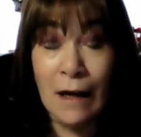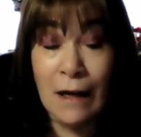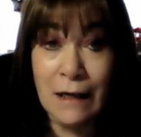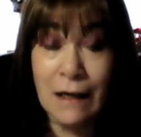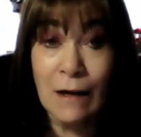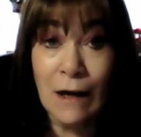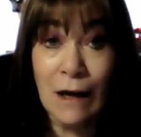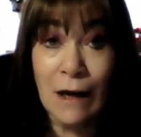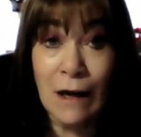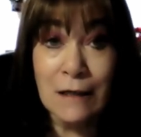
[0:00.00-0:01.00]
He
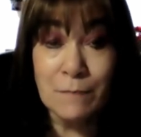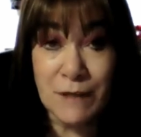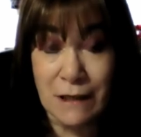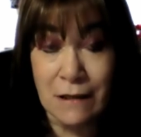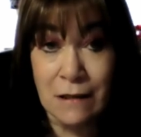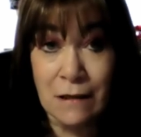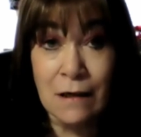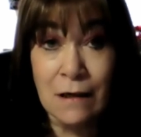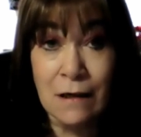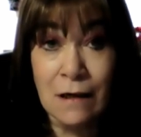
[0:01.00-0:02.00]
has been
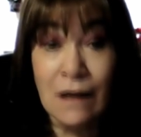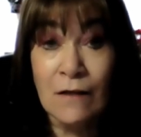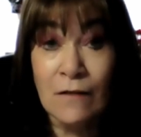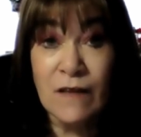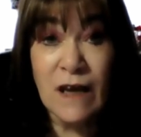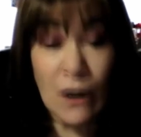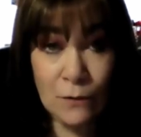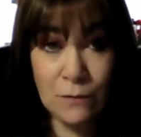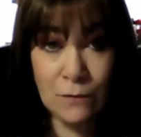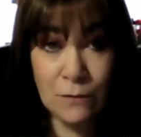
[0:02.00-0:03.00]
the
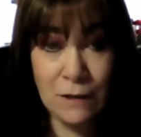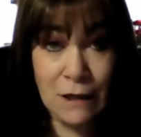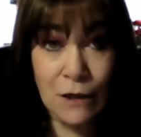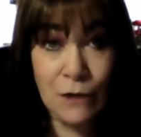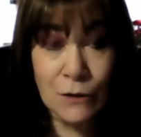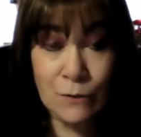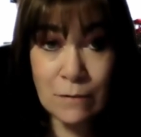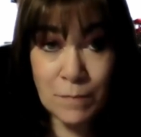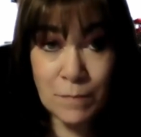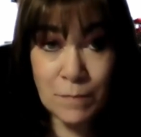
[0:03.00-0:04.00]
only
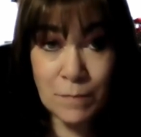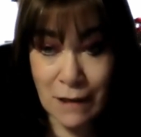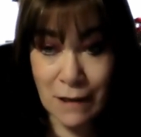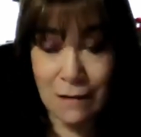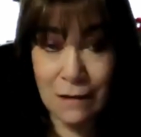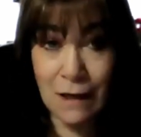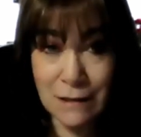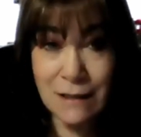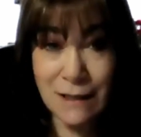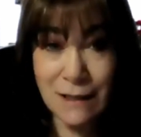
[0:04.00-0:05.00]
European
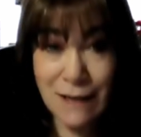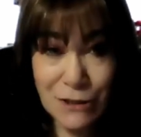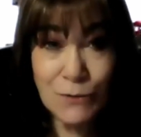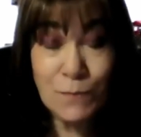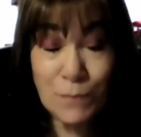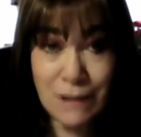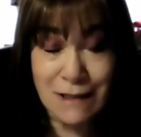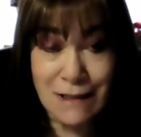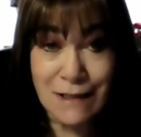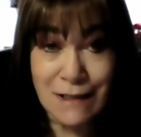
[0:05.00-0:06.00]
international
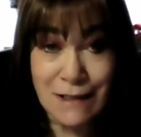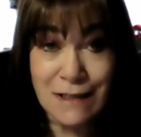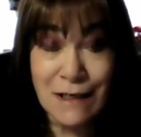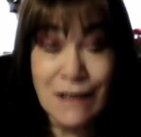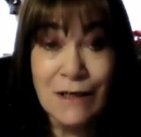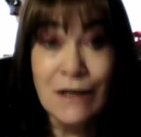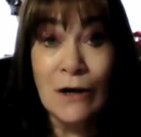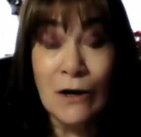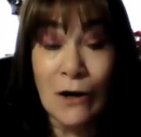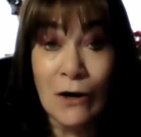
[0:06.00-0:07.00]
president
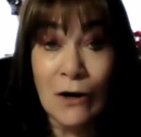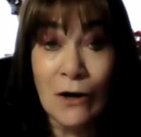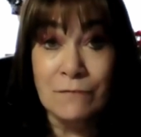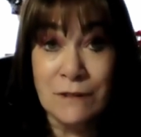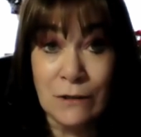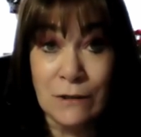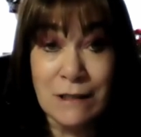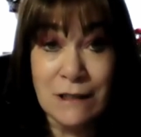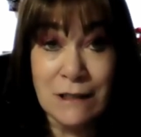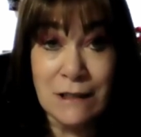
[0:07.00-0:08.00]
of
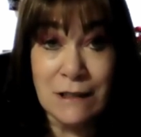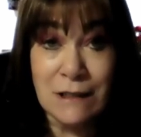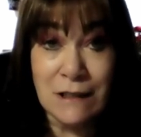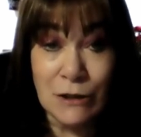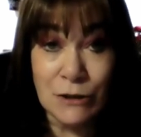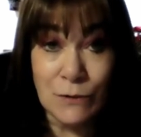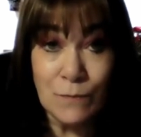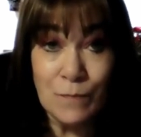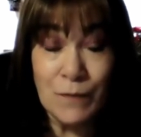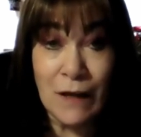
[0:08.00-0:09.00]
Toastmasters
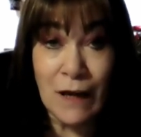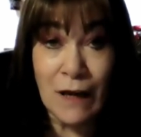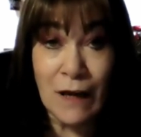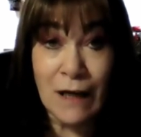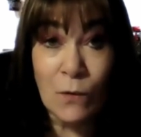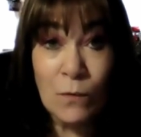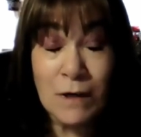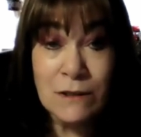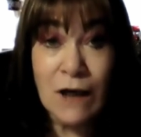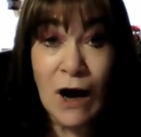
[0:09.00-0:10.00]
International in
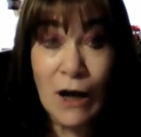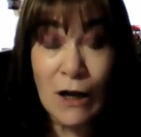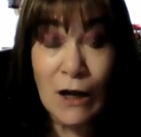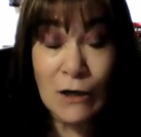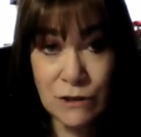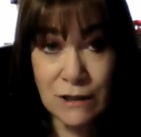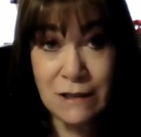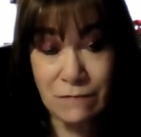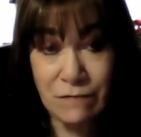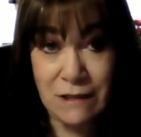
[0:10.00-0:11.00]
almost 100
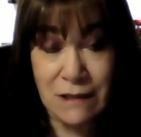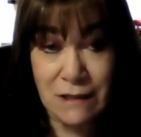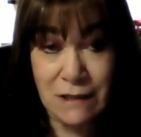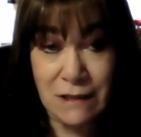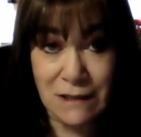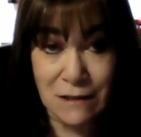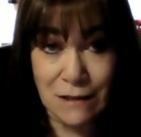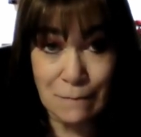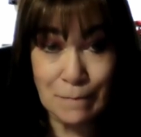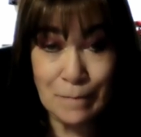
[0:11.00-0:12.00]
years of its
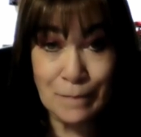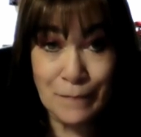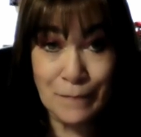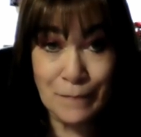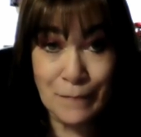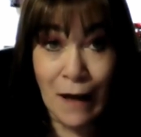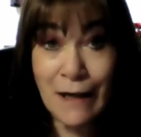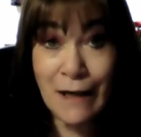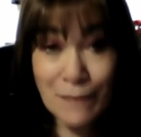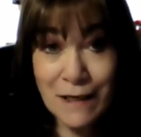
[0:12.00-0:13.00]
existence.
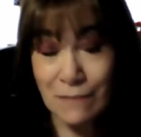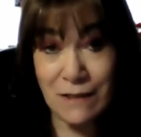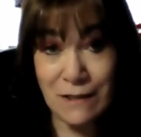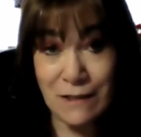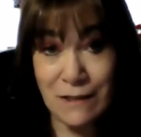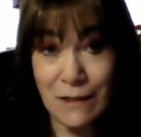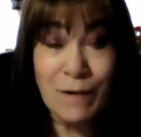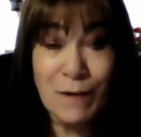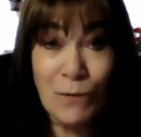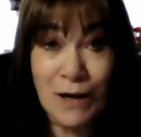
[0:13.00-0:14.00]
I can't believe there's only
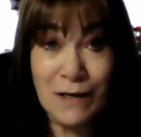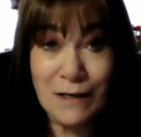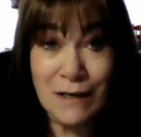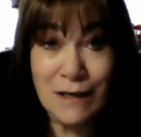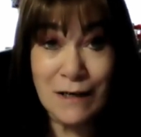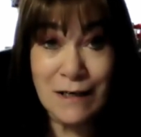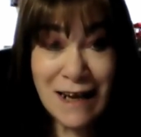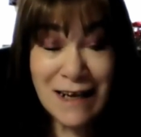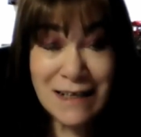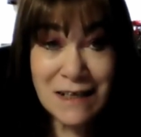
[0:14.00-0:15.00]
been one. Isn't
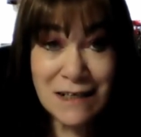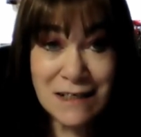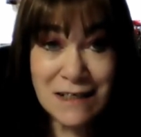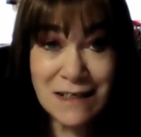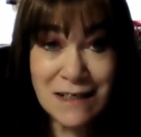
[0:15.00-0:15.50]
that exciting?